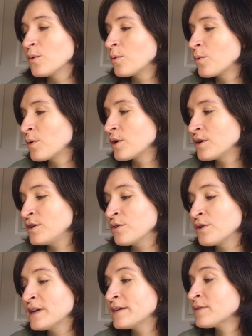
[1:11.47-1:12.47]
or
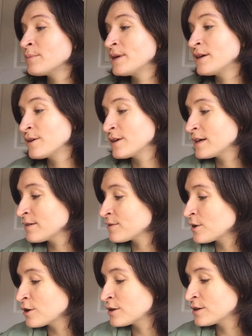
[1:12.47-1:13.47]
you'll never be a good
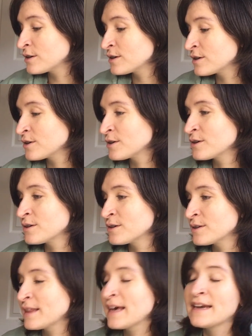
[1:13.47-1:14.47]
enough gardener
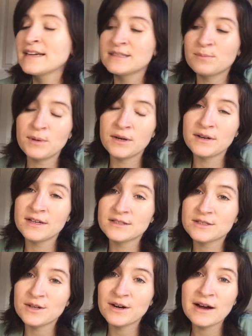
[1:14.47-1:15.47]
or that
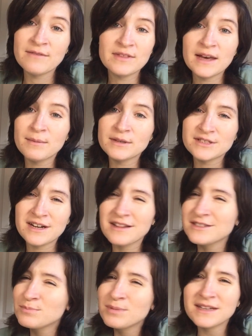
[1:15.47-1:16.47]
experienced or have that much knowledge,